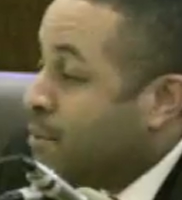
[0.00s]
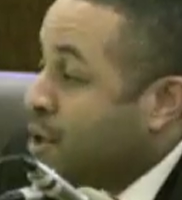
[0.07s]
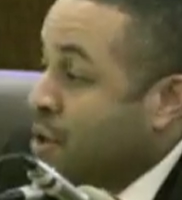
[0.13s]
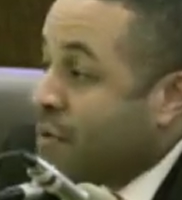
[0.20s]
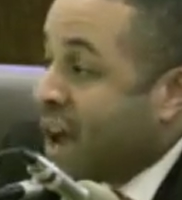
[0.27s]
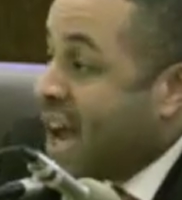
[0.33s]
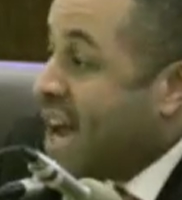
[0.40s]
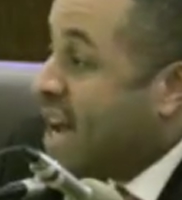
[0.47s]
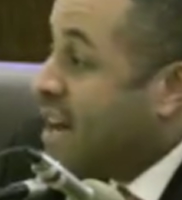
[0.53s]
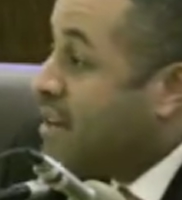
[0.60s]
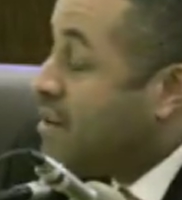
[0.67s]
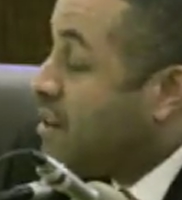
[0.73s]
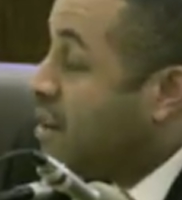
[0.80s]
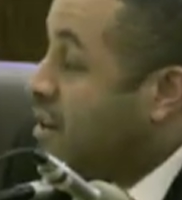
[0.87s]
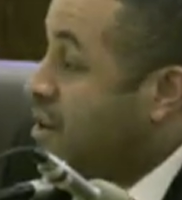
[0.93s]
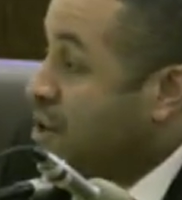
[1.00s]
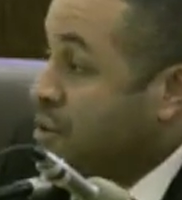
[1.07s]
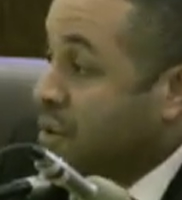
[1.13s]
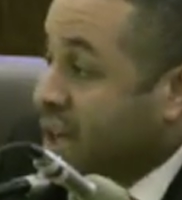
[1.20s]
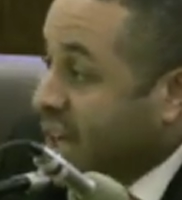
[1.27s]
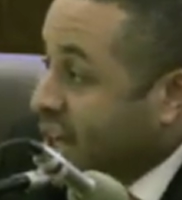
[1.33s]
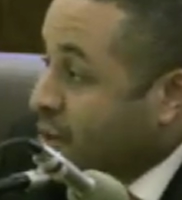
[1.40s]
You've had
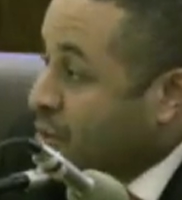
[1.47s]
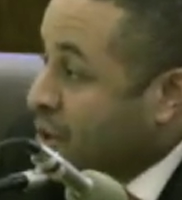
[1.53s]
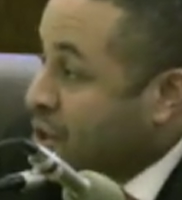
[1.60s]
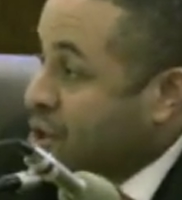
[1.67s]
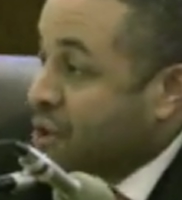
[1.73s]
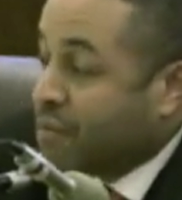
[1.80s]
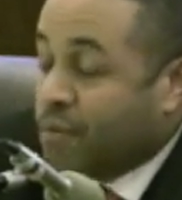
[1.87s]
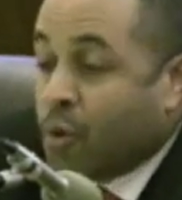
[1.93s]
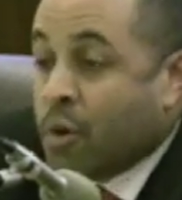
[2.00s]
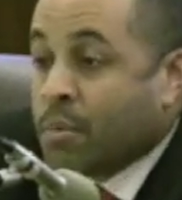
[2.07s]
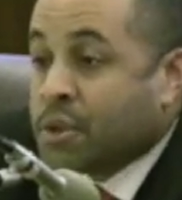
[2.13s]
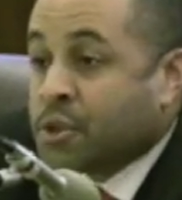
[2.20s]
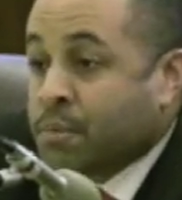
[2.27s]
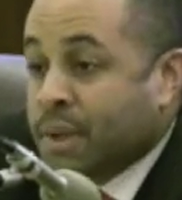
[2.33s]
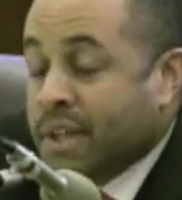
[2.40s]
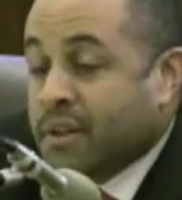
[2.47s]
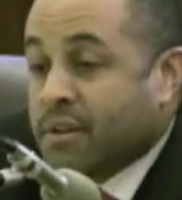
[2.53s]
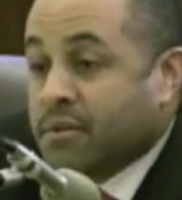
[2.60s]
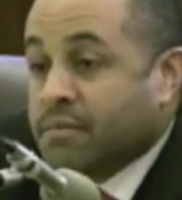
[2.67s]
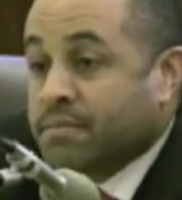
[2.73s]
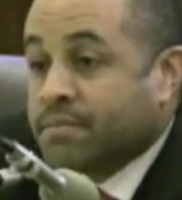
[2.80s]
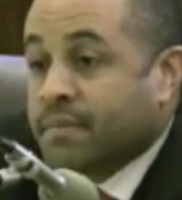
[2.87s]
Newt Gingrich, the former speaker,